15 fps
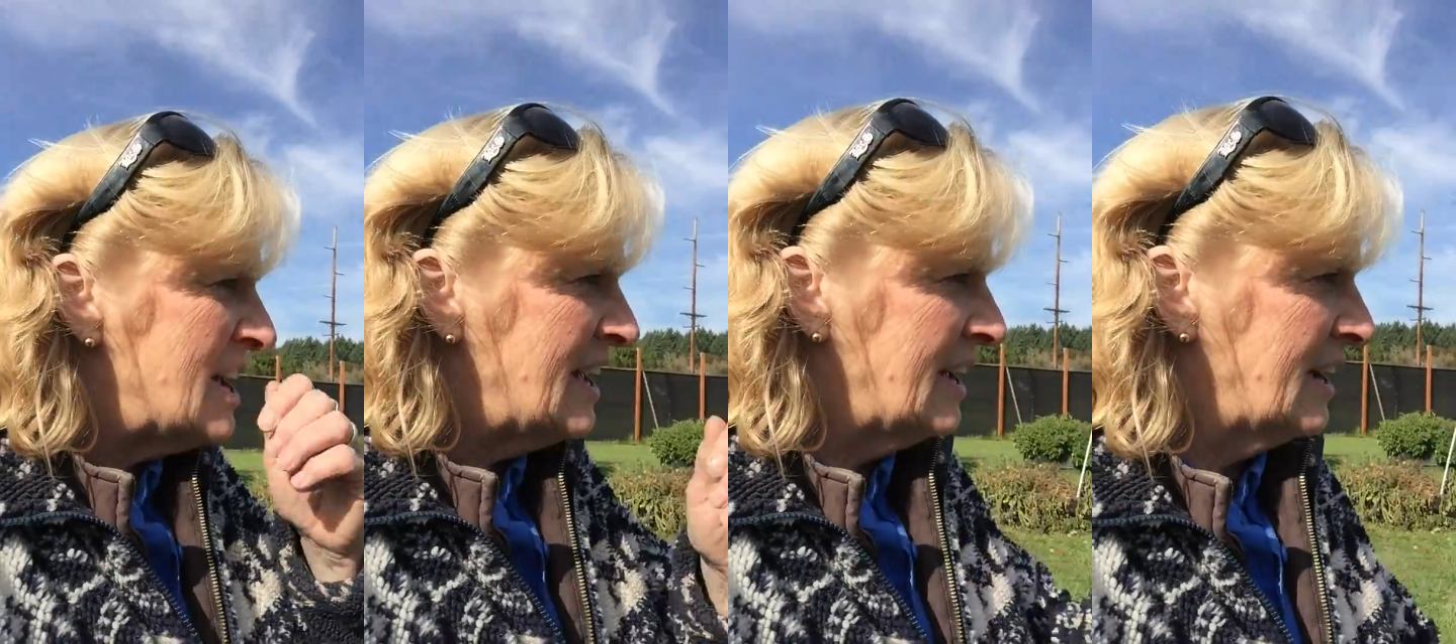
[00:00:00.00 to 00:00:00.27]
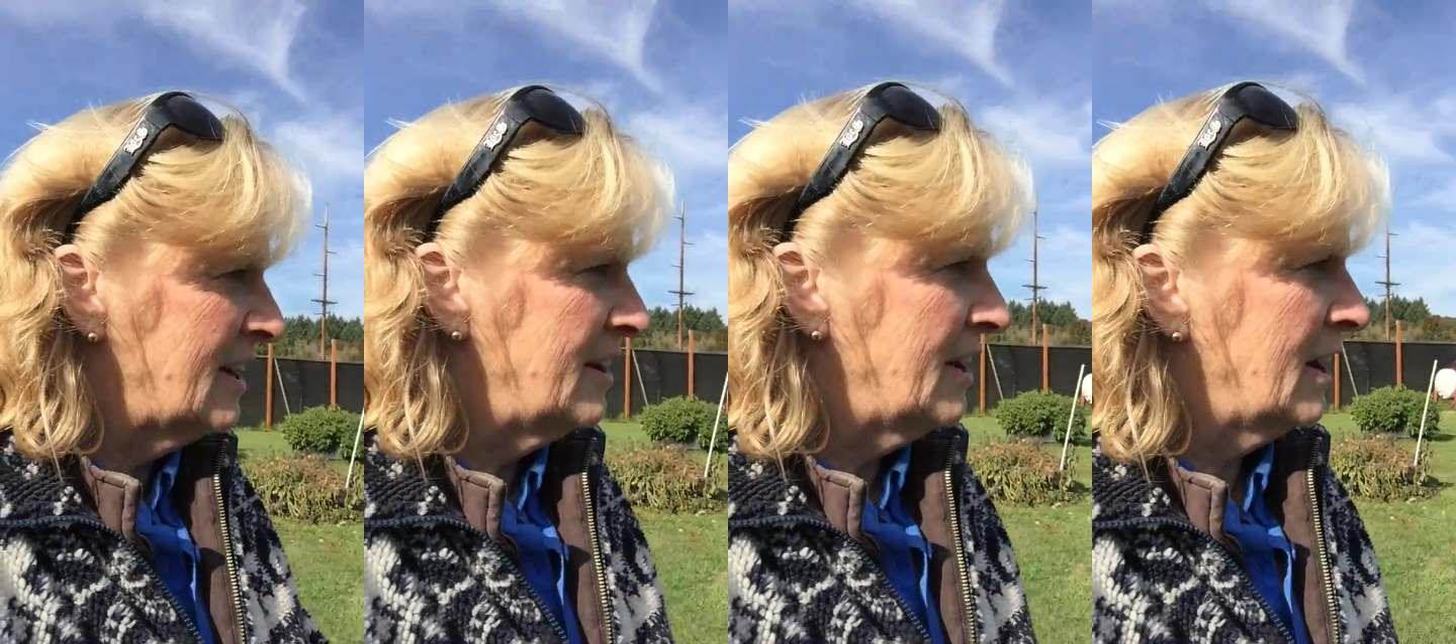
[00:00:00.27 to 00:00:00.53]

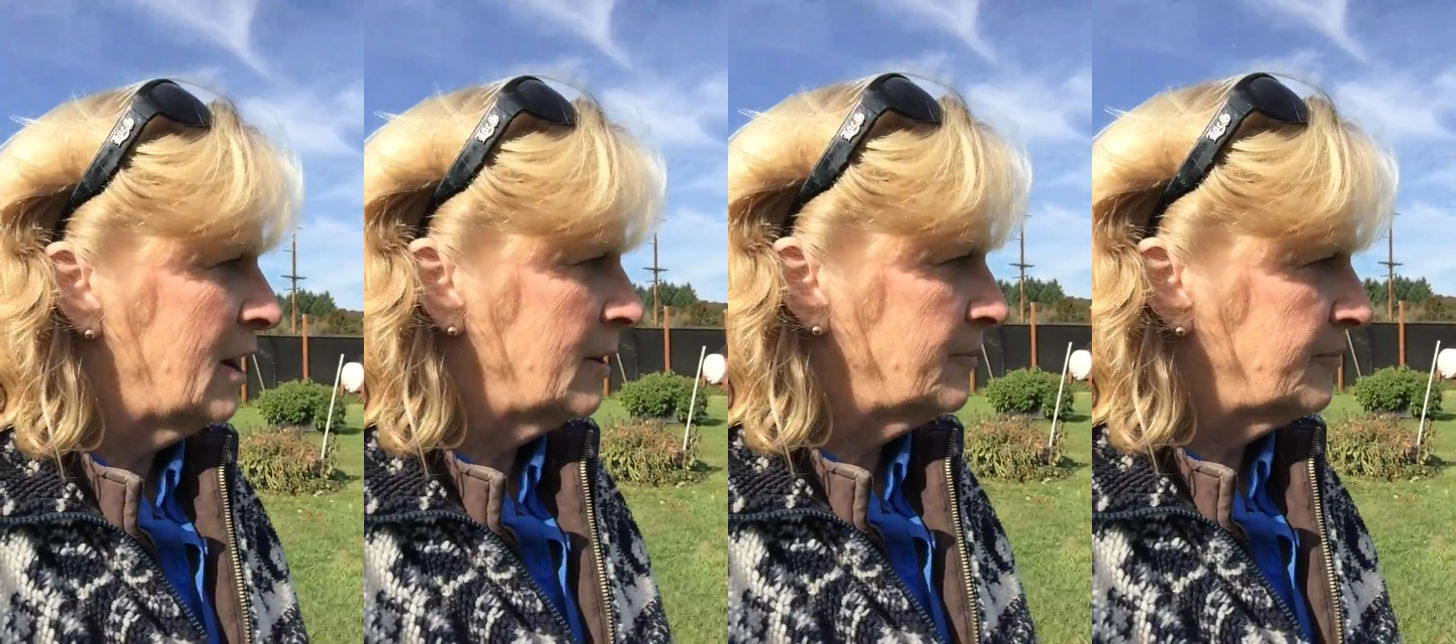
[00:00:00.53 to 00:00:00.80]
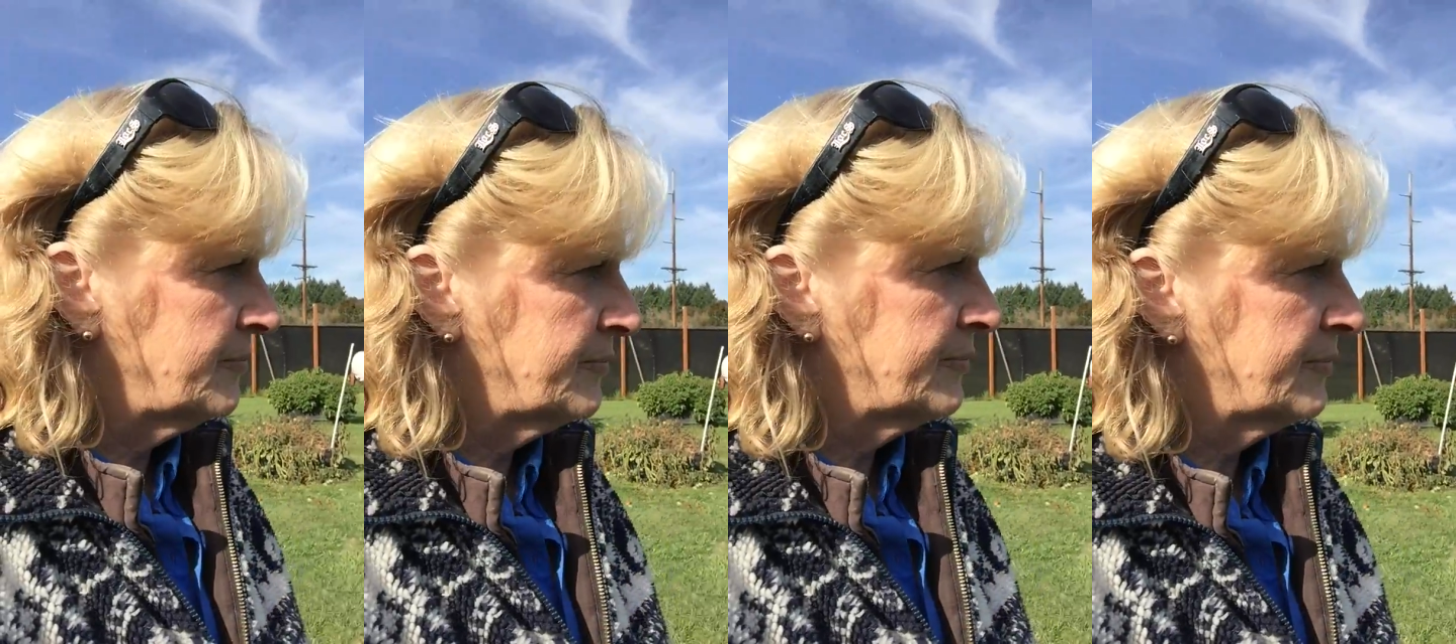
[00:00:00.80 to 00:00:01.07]
and
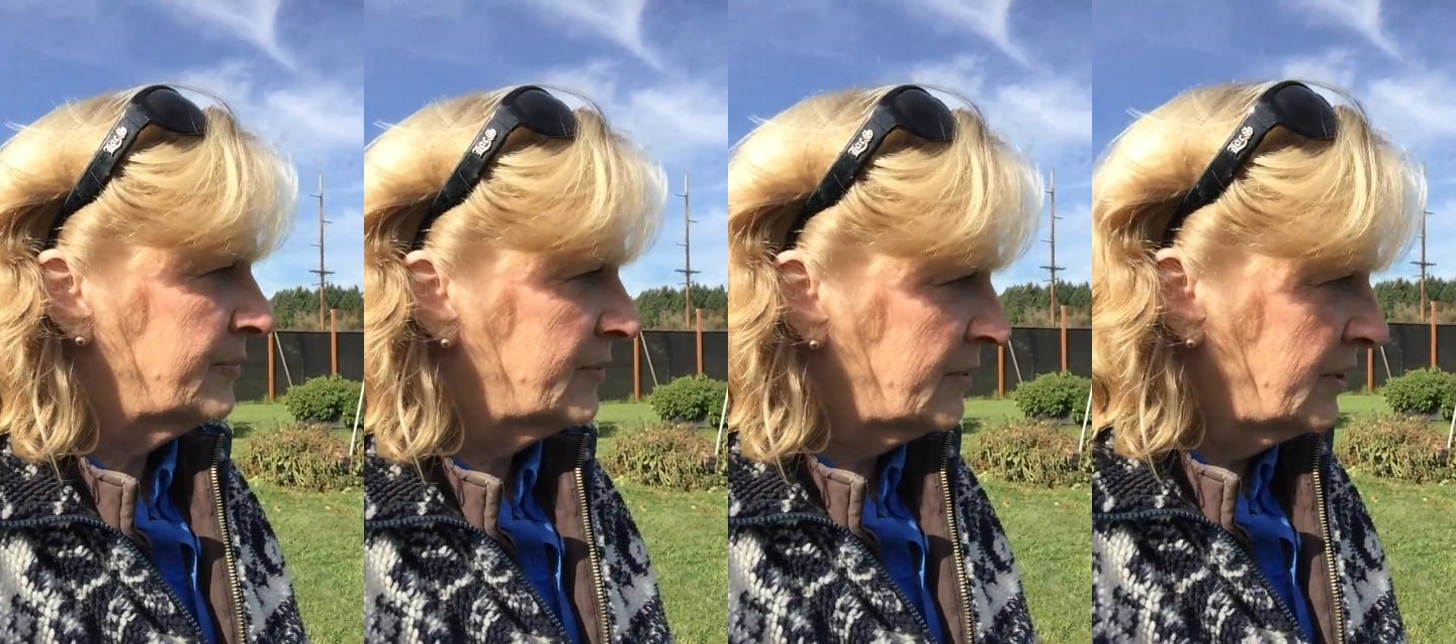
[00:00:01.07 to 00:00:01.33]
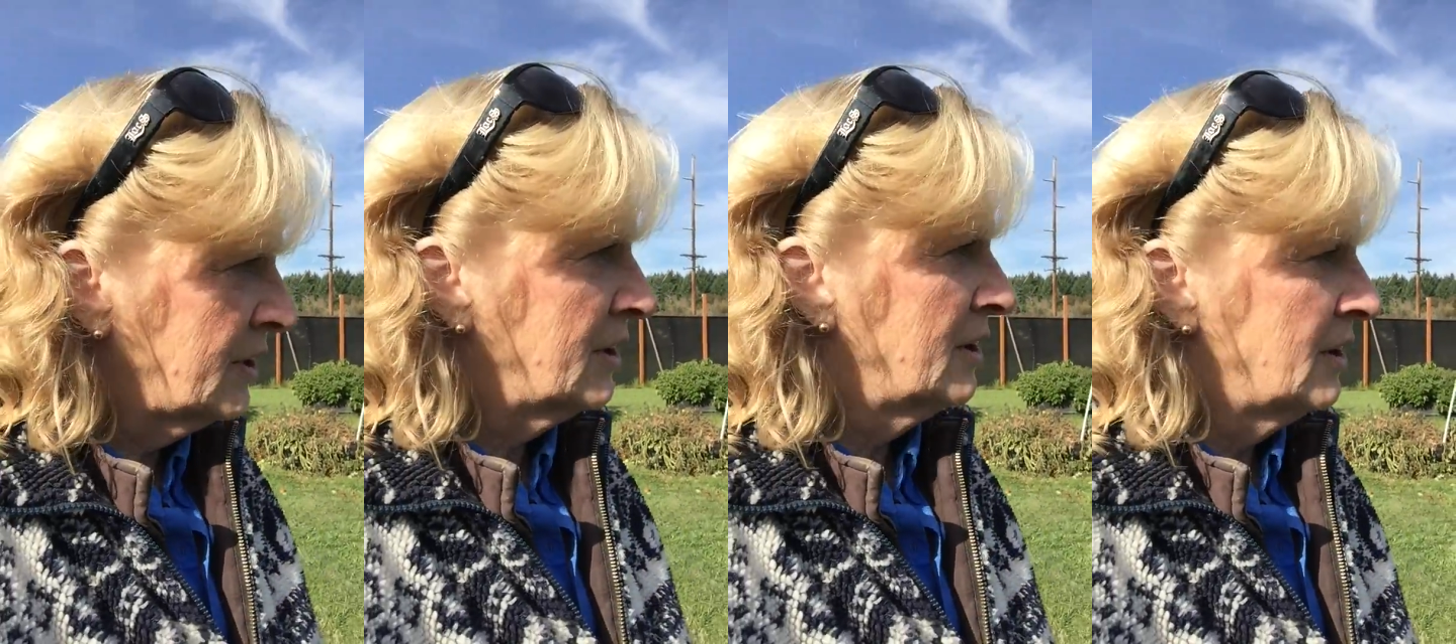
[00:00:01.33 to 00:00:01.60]

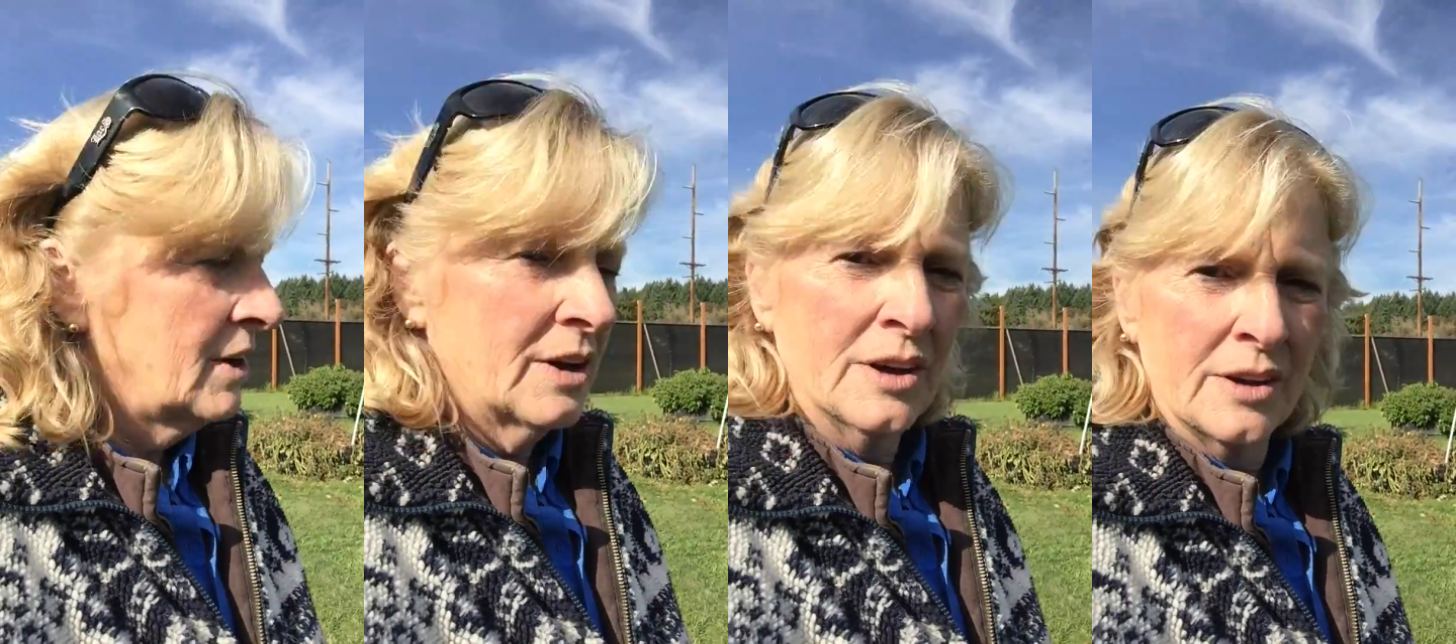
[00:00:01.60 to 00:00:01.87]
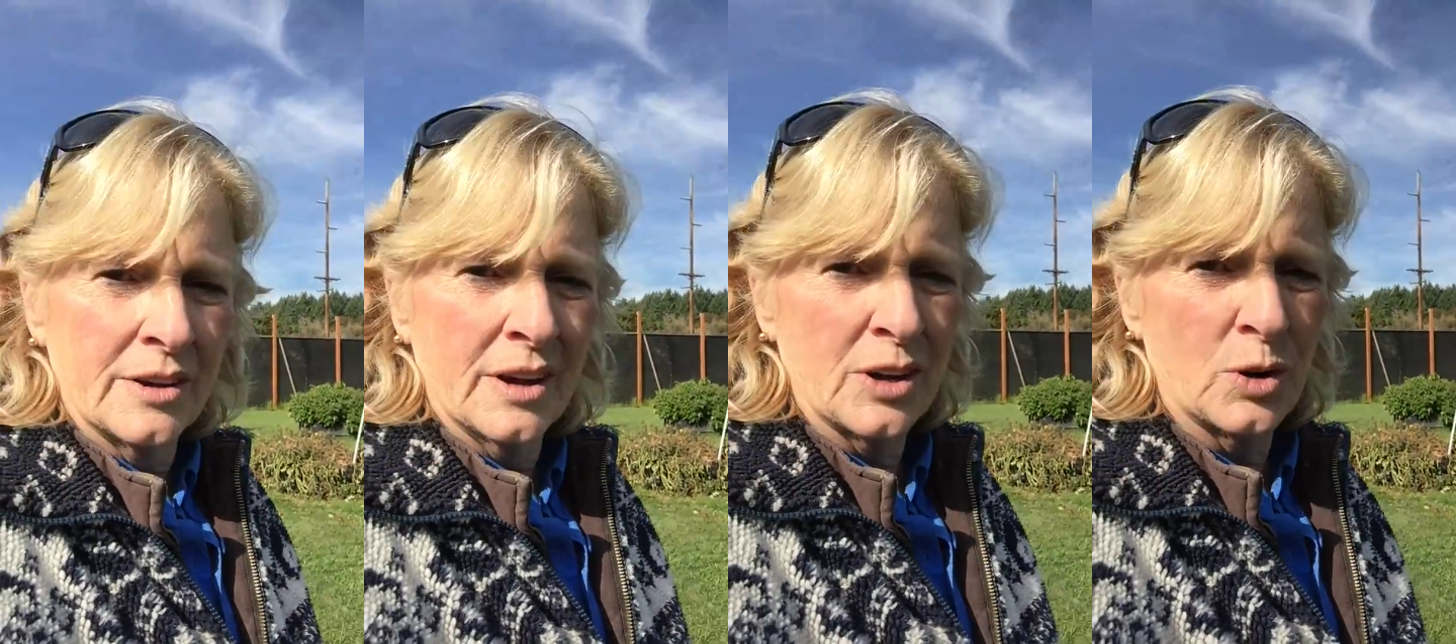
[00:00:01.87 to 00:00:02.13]

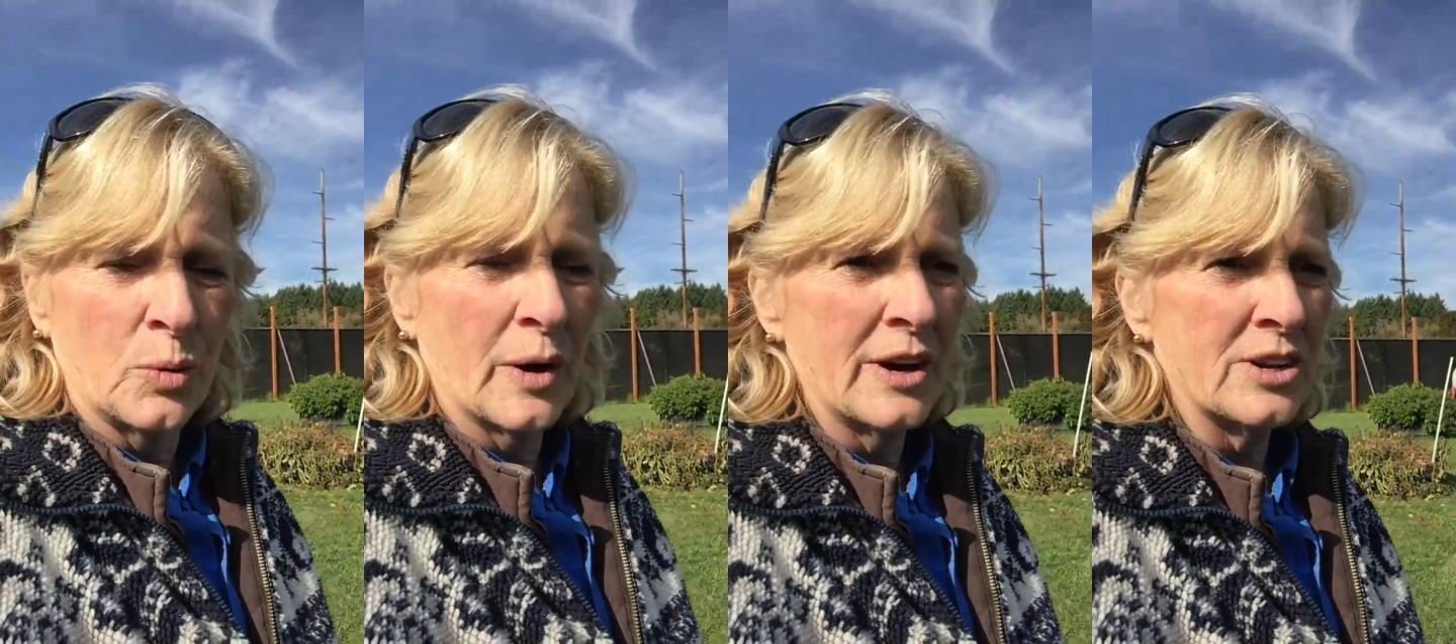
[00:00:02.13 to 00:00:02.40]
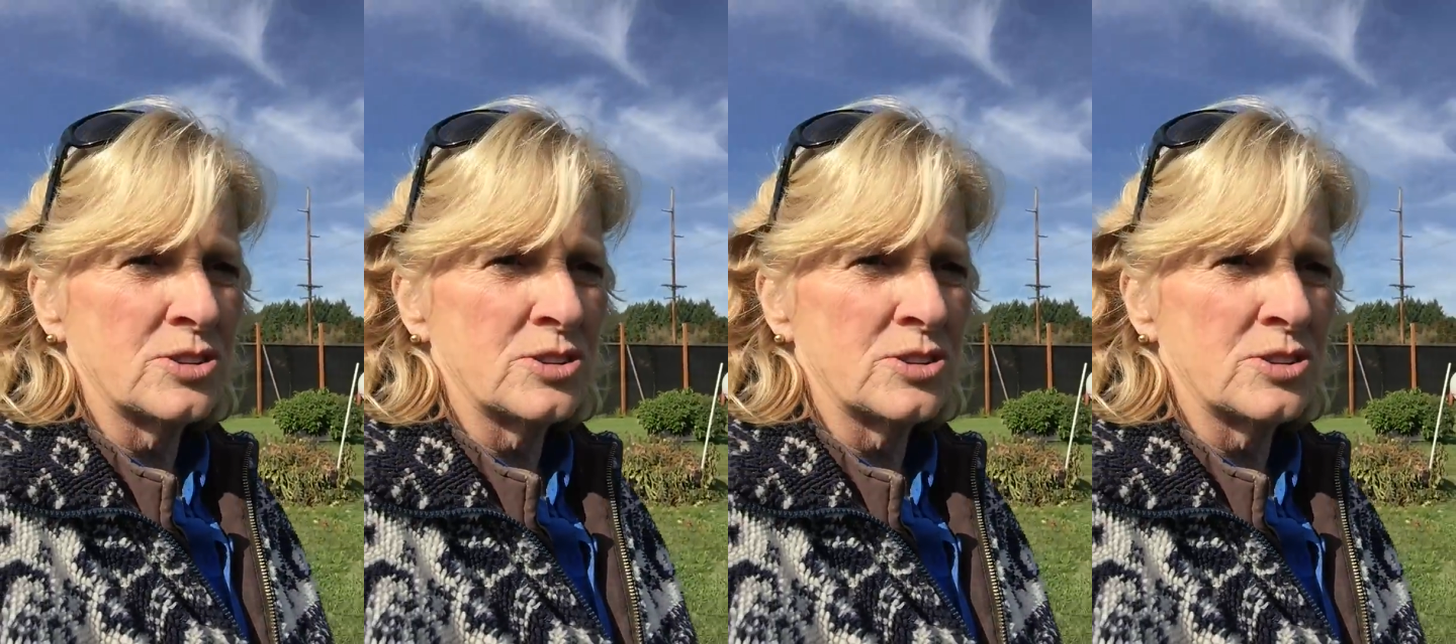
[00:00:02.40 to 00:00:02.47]
got quite